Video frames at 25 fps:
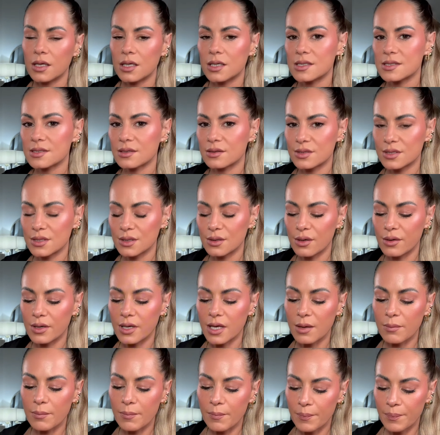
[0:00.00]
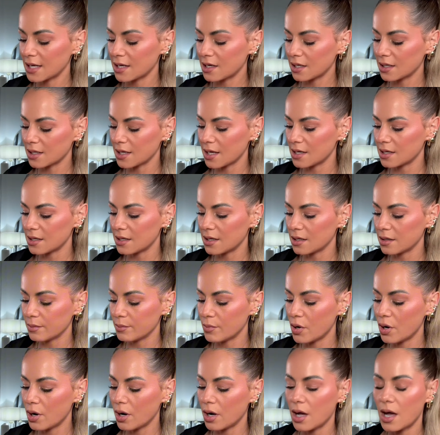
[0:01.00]
They discontinued it. I cannot get it
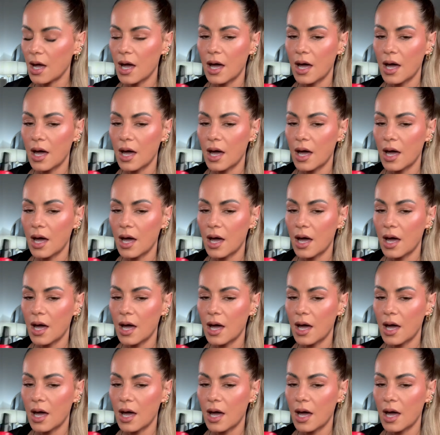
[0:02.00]
anymore.